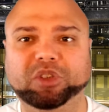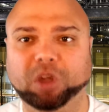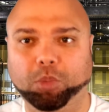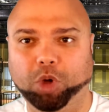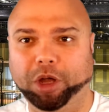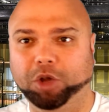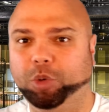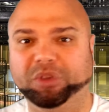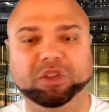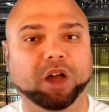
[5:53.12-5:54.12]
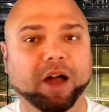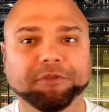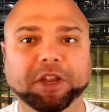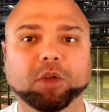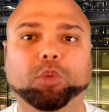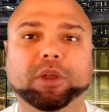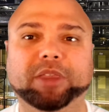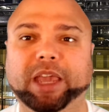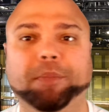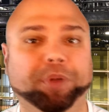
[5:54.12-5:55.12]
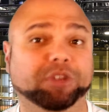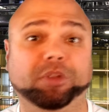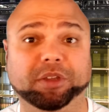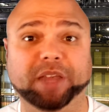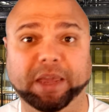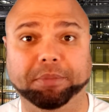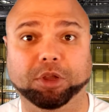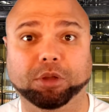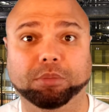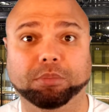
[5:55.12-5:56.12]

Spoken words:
someone who is confident in what they can bring to the table.